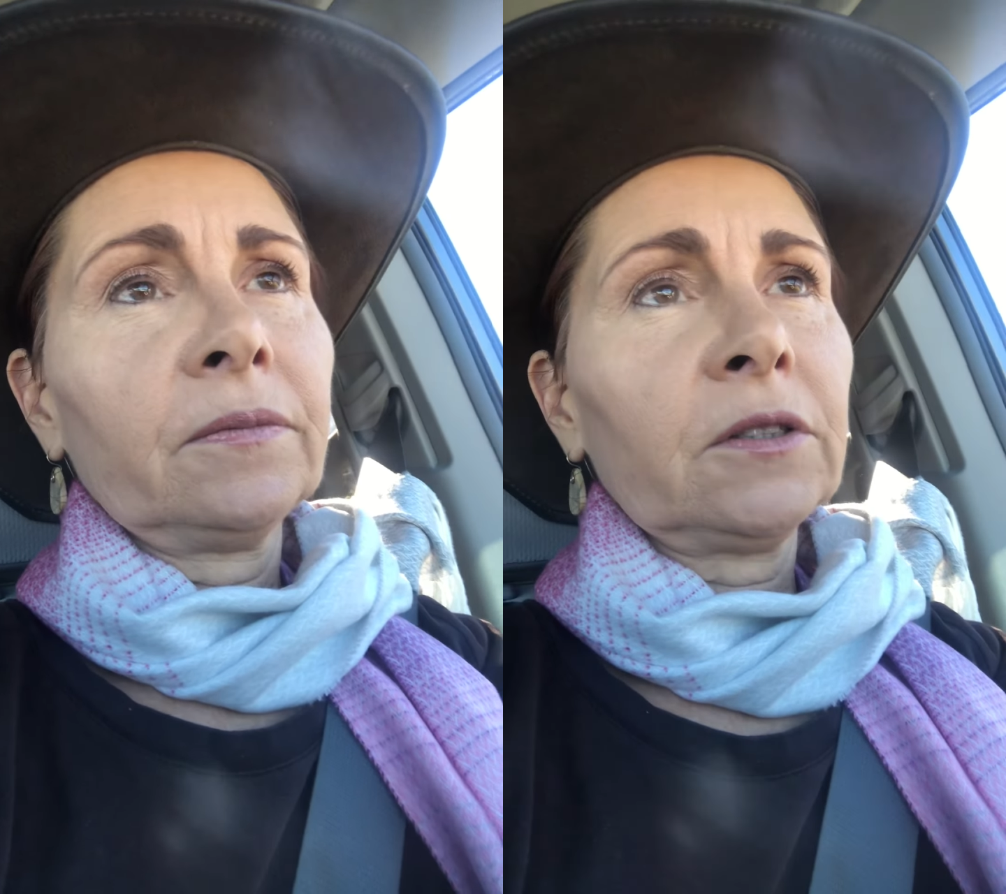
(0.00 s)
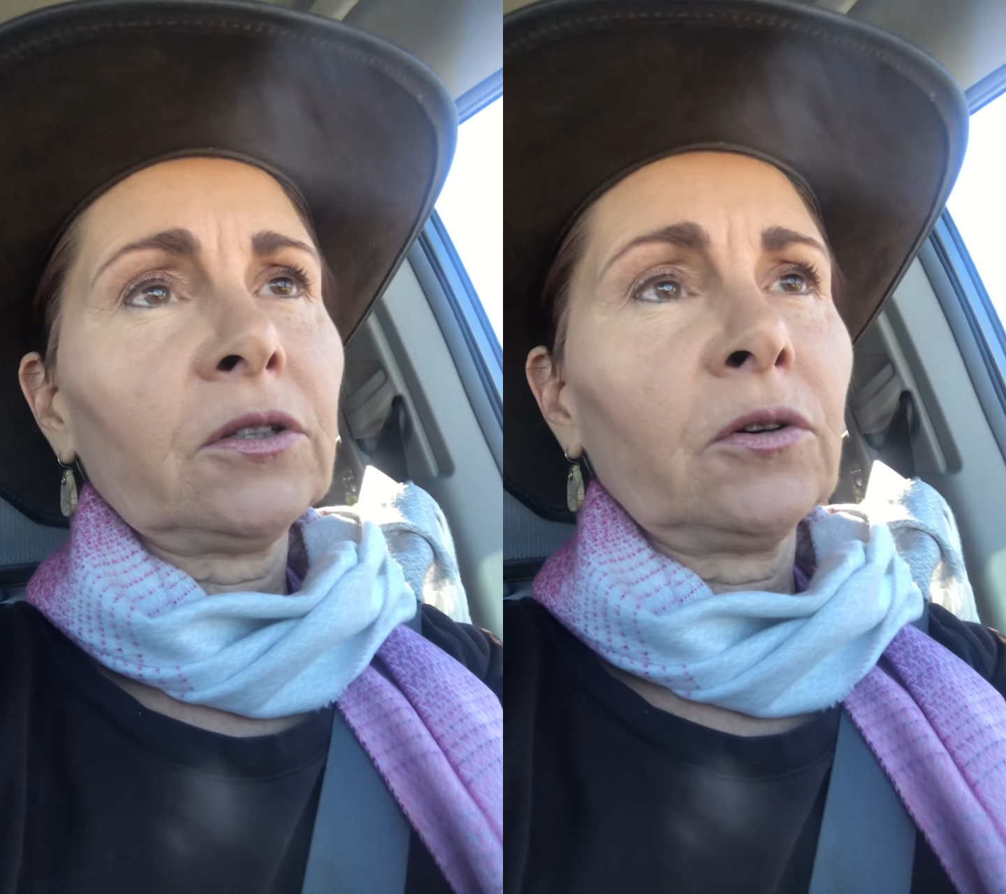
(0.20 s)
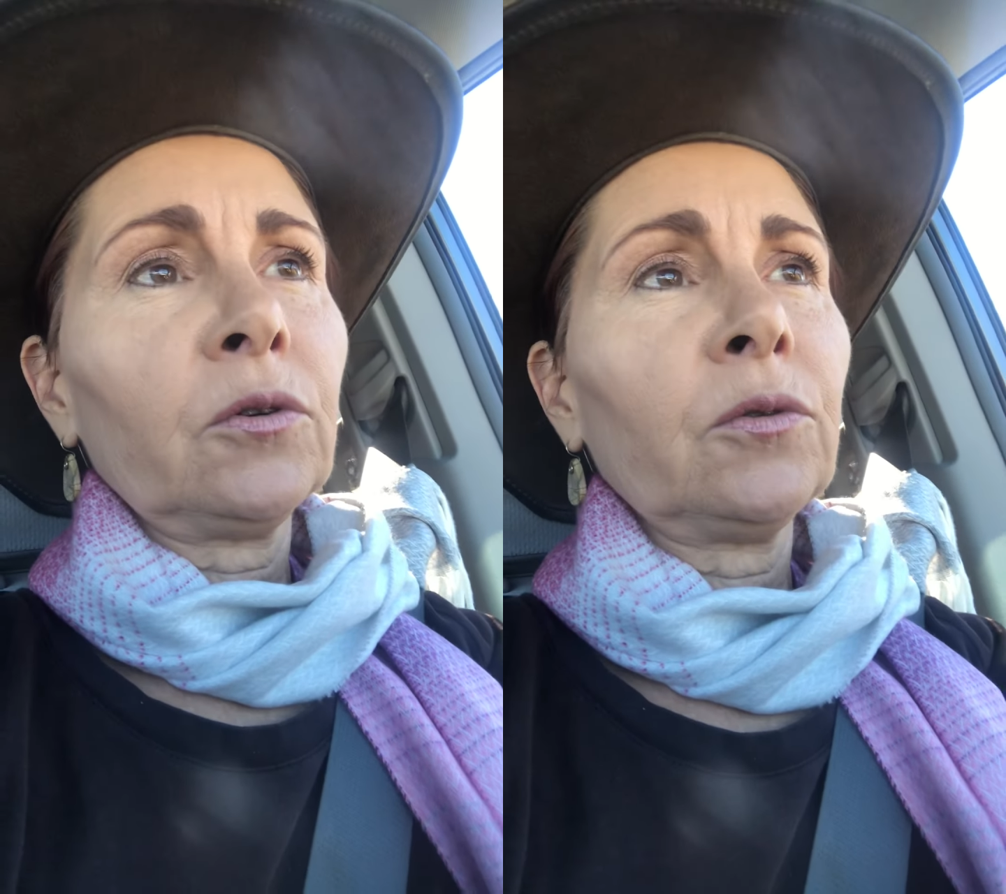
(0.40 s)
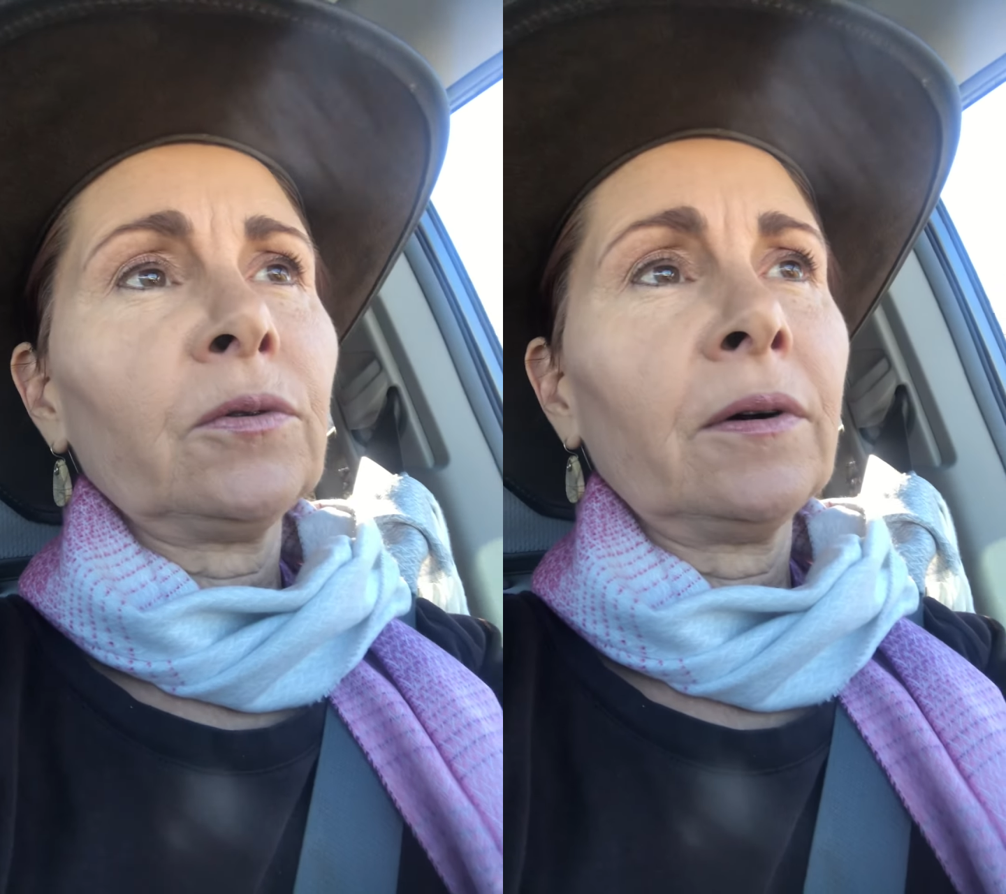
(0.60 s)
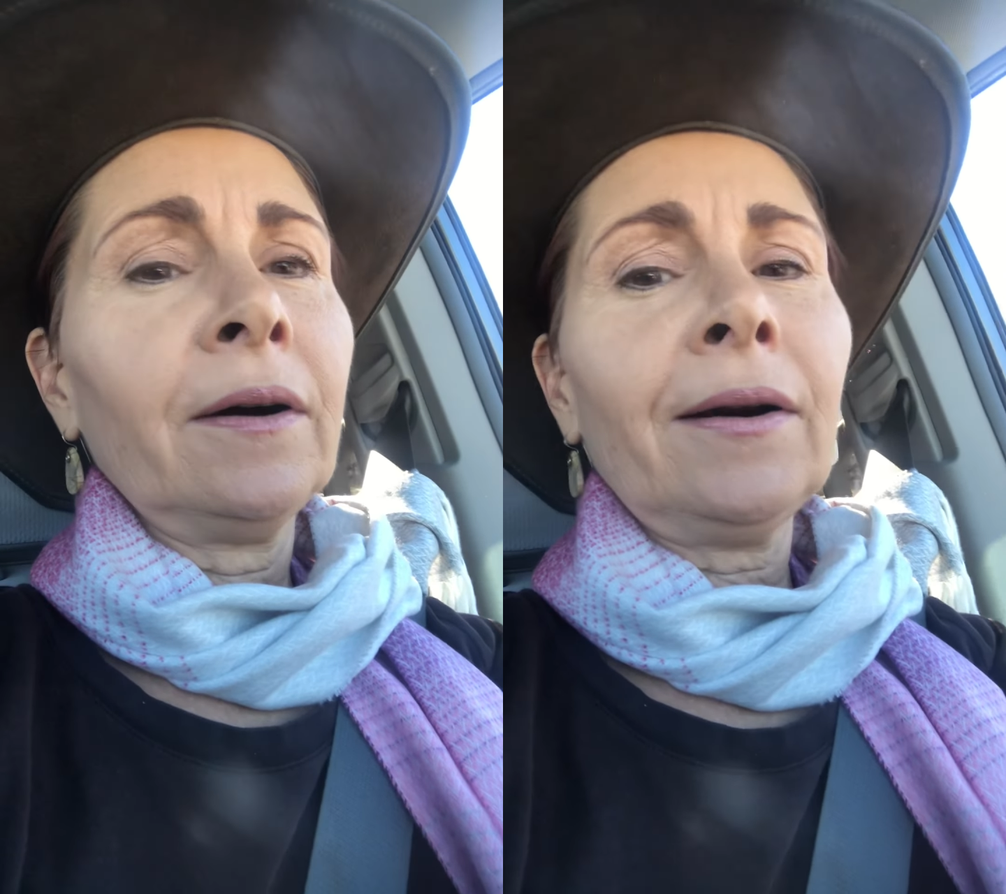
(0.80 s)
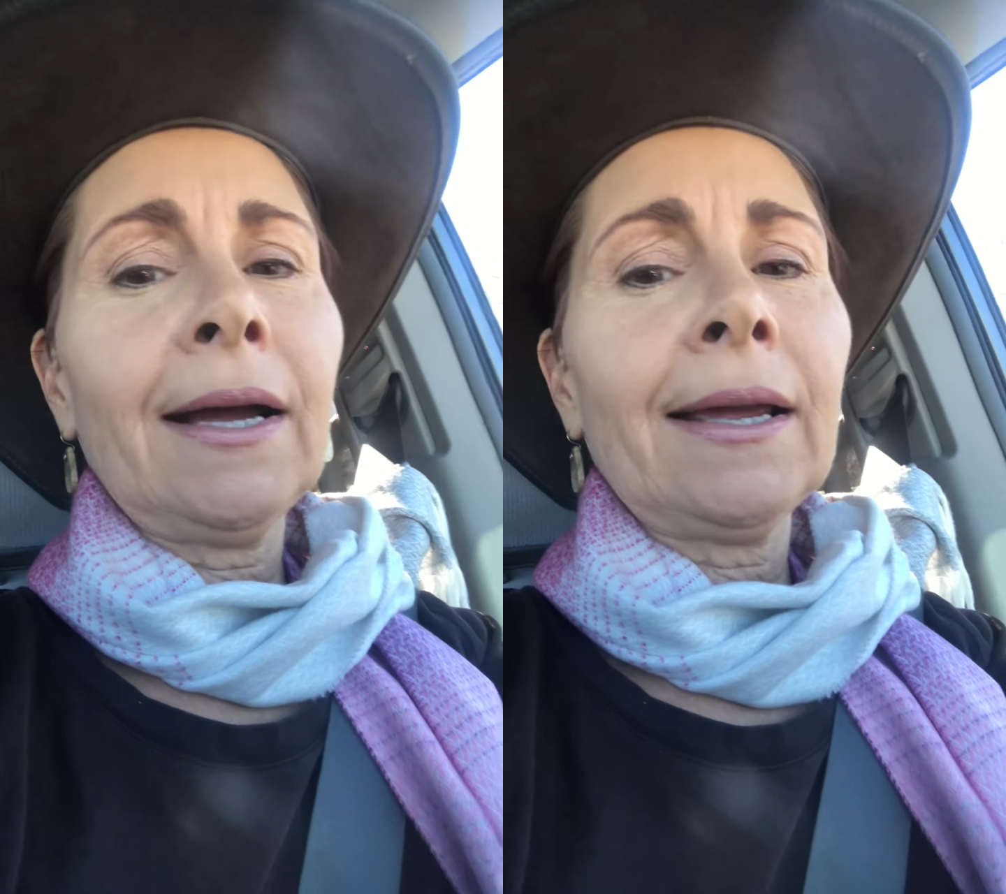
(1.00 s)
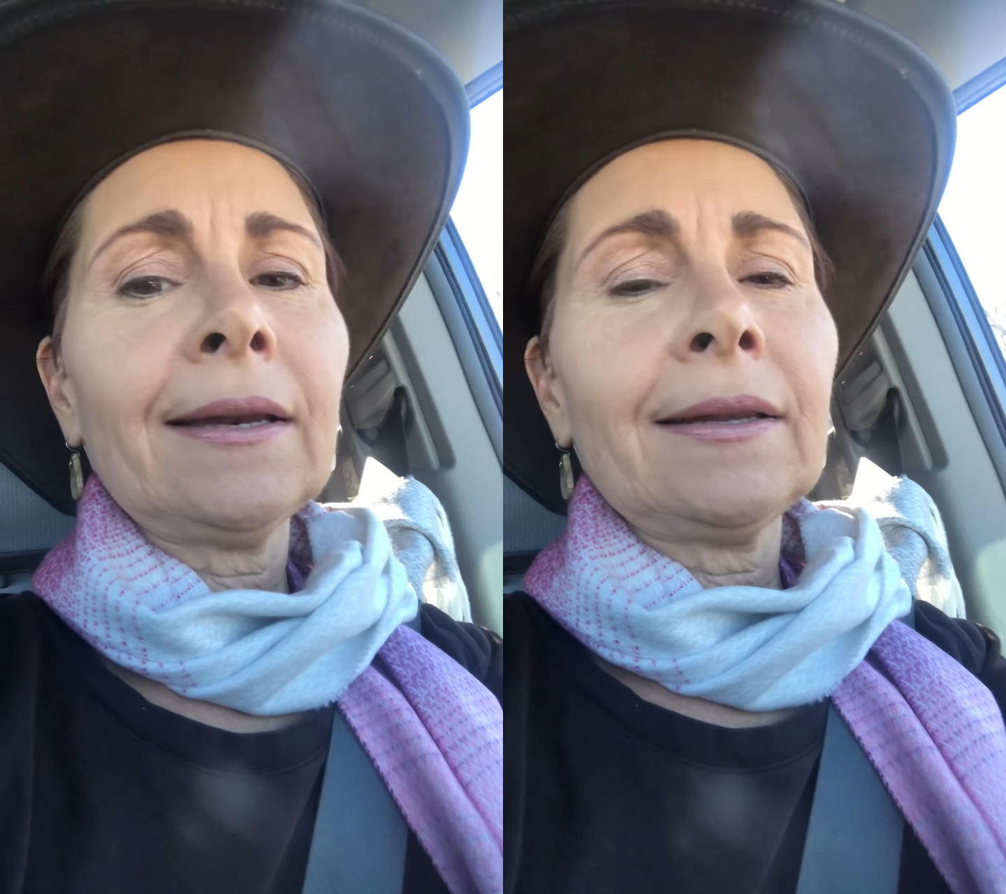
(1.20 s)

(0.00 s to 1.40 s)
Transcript: So, all right,